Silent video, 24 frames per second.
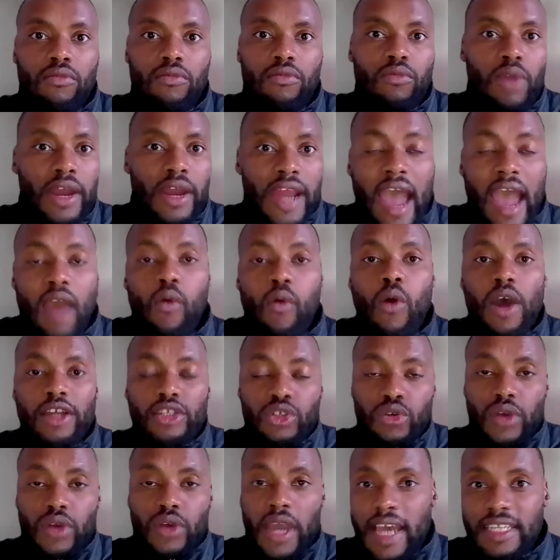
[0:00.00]
when I want
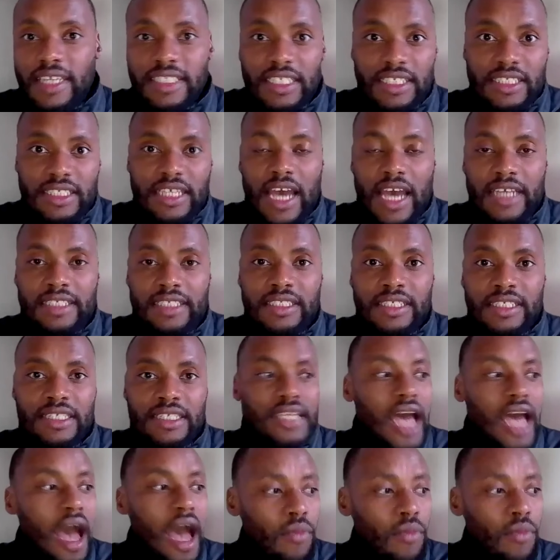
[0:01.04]
to exercise
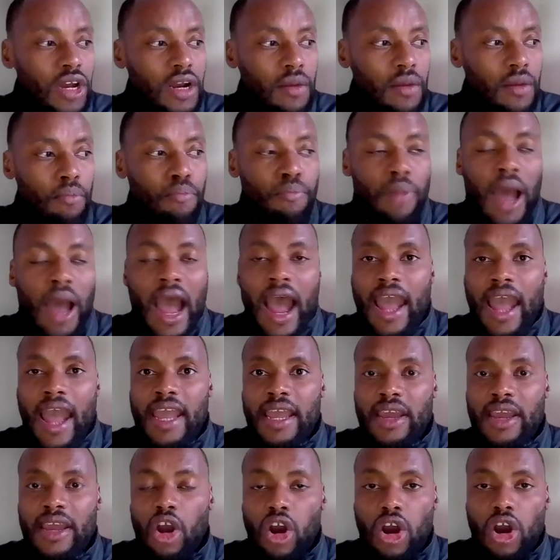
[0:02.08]
this, I'm going to
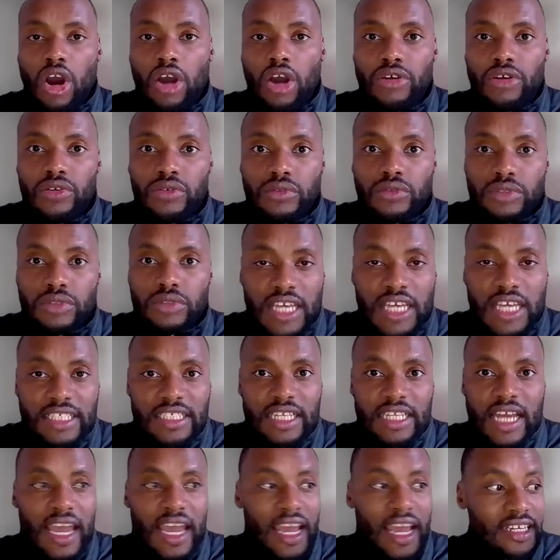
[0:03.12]
buy
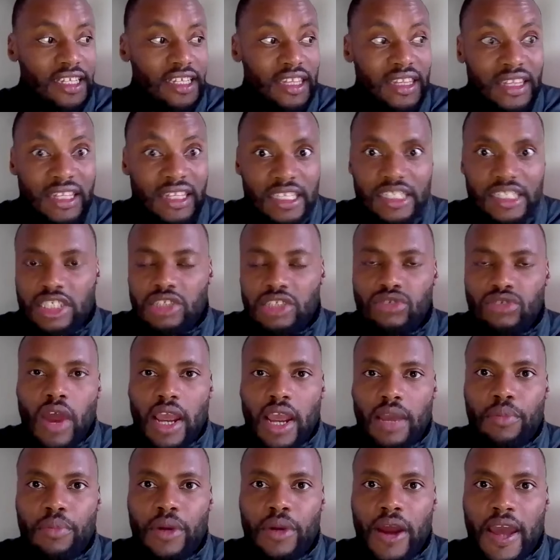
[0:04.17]
Tesla at this
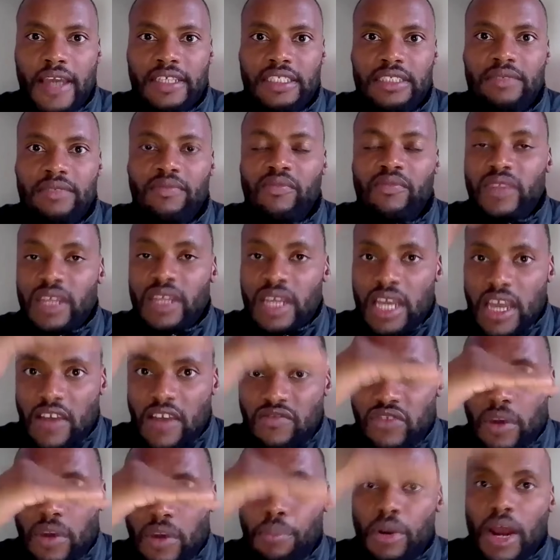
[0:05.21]
strike price.
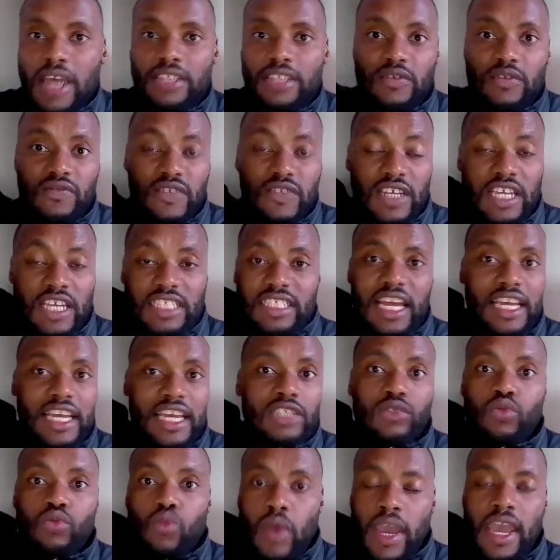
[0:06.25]
If the price of Tesla
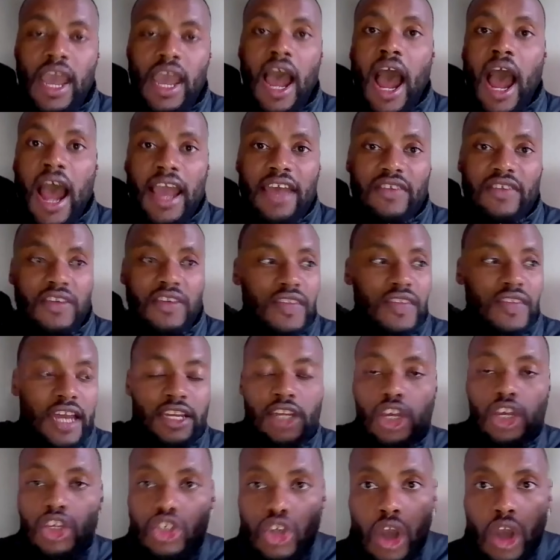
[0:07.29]
is way higher than
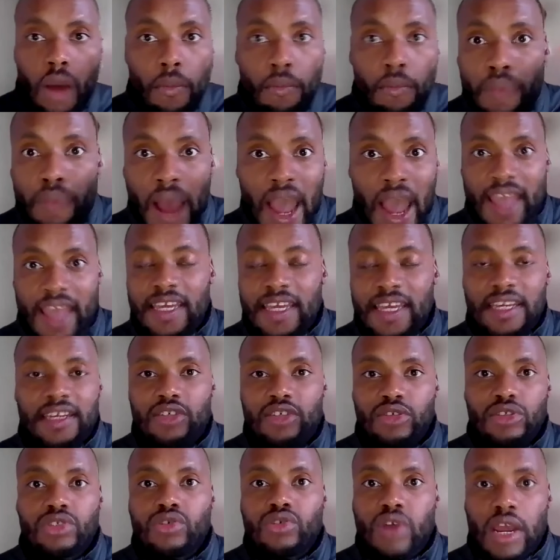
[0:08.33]
that, you're buying it at
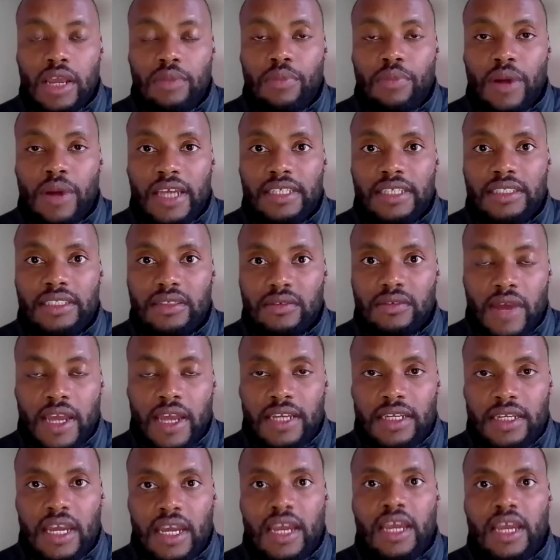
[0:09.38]
your strike price,
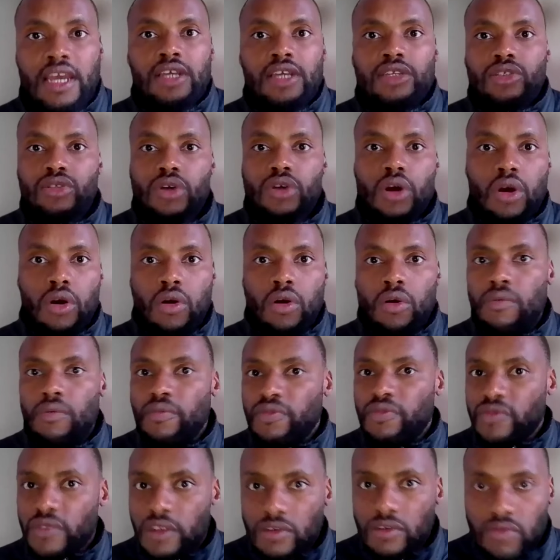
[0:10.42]
right?
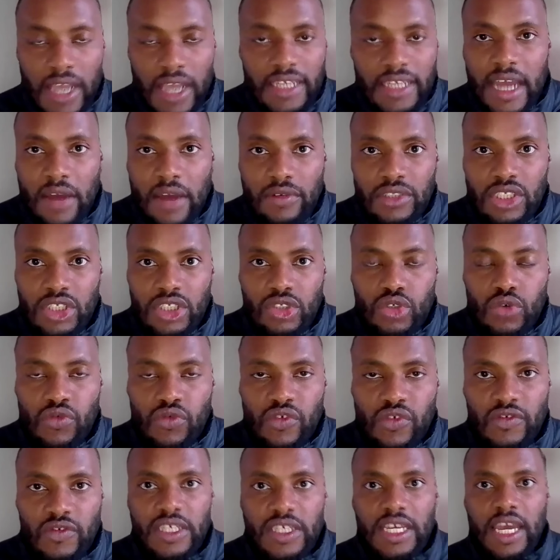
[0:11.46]
So right now it's at
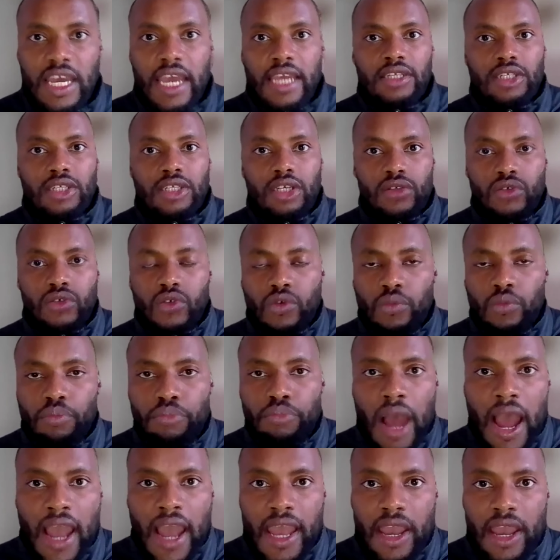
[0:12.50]
258. You
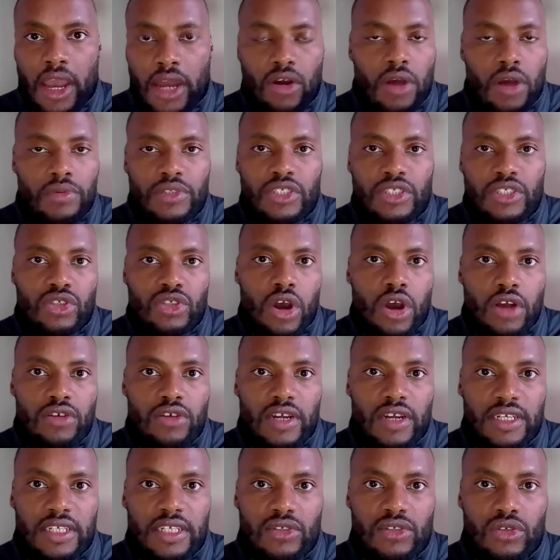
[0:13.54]
buy an options
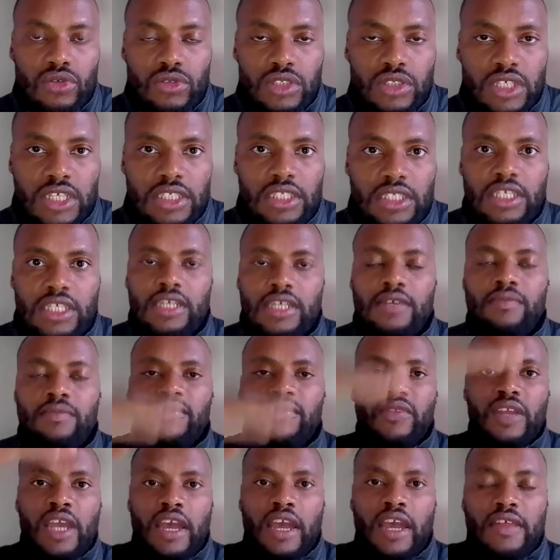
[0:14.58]
contract at 260,
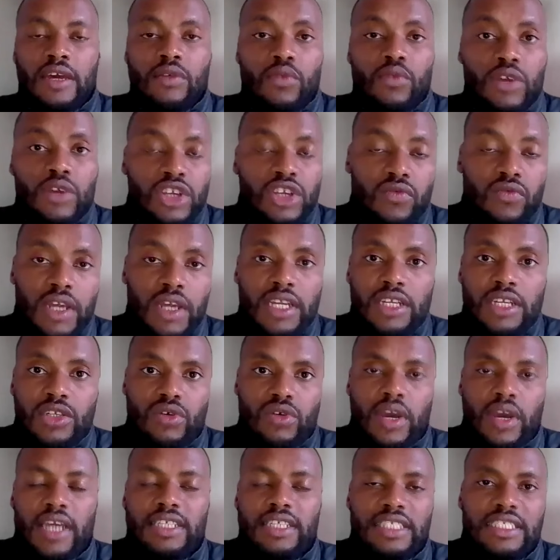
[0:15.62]
and then when you're ready
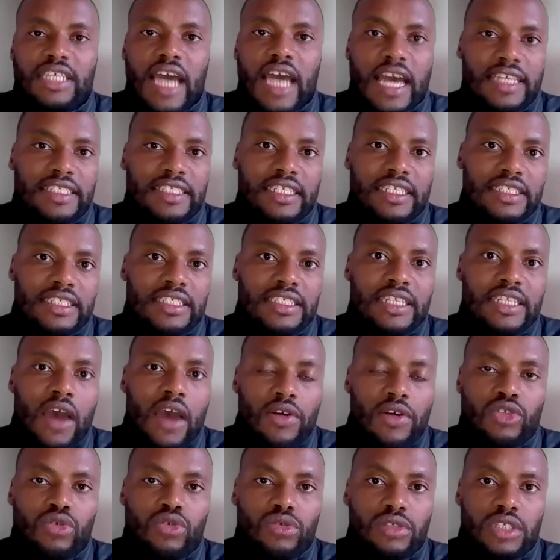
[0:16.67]
to exercise it, it's now
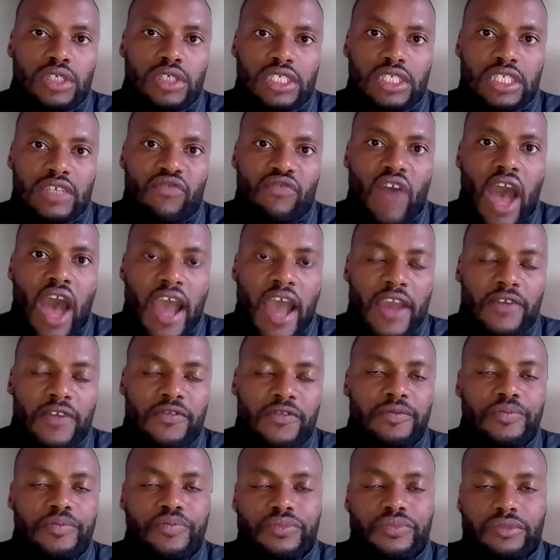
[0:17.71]
at
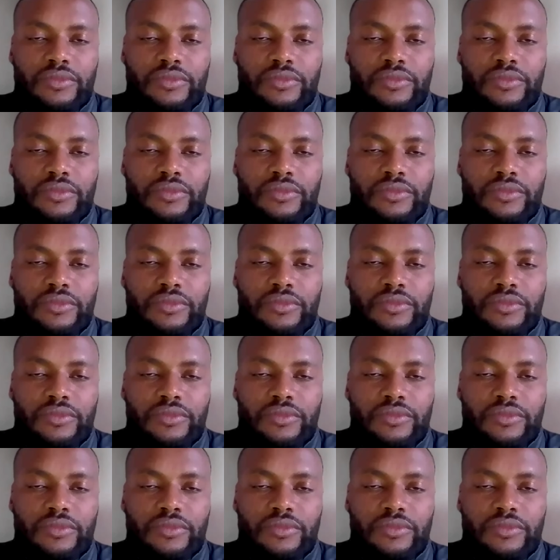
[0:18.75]
265.